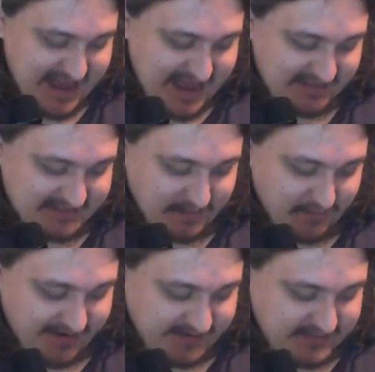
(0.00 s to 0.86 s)
in some
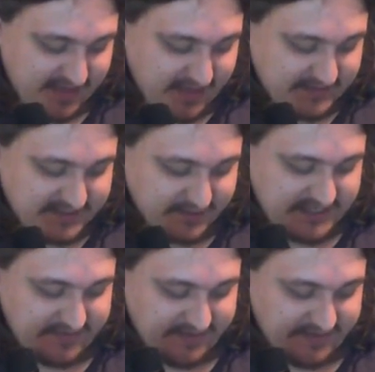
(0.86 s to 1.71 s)
ways. It's a
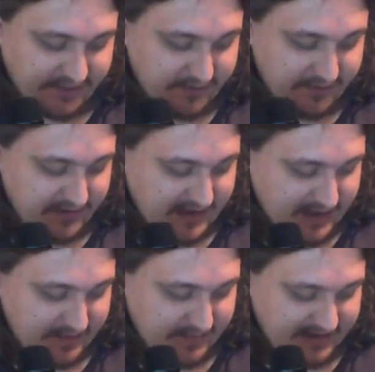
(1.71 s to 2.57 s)
good TV show
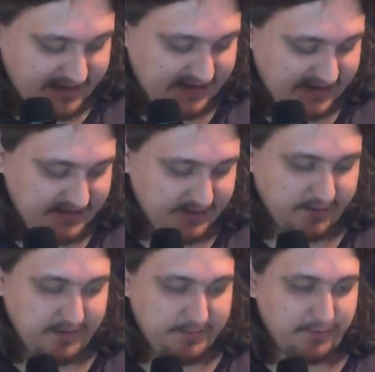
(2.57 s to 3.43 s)
and had, you
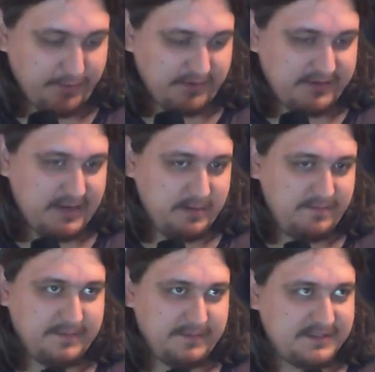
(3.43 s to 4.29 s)
know, important
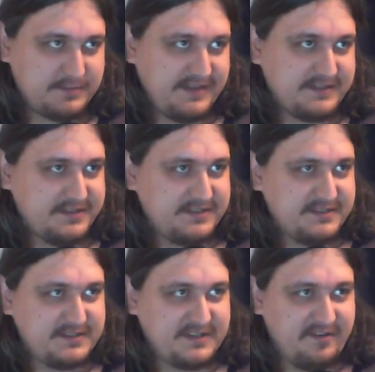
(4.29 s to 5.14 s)
feminist messages
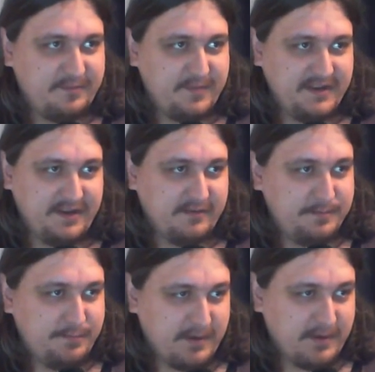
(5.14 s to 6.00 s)
and stuff, but, you know,
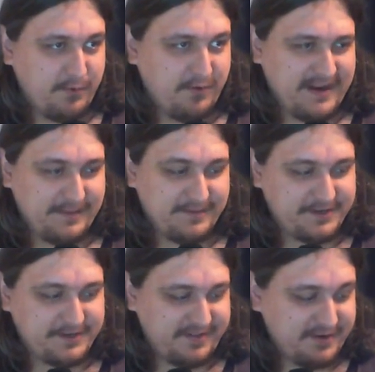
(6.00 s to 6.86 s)
pretty poor
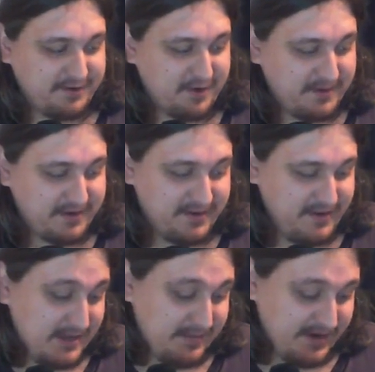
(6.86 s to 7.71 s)
adaptation of that comic.
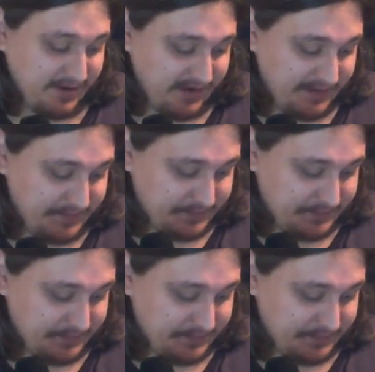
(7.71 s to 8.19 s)
But anyway.